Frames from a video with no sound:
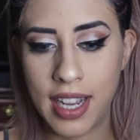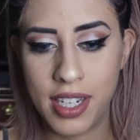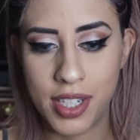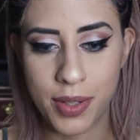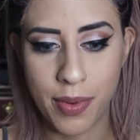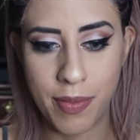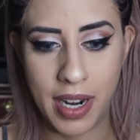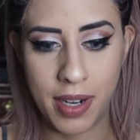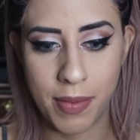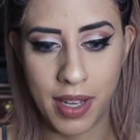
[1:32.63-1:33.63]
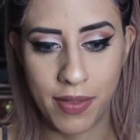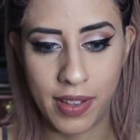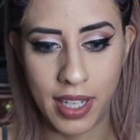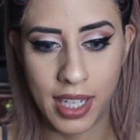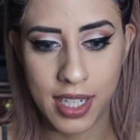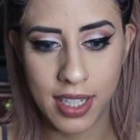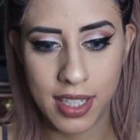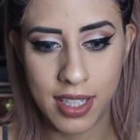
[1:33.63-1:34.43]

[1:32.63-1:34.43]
Kind of just reminded me of, like,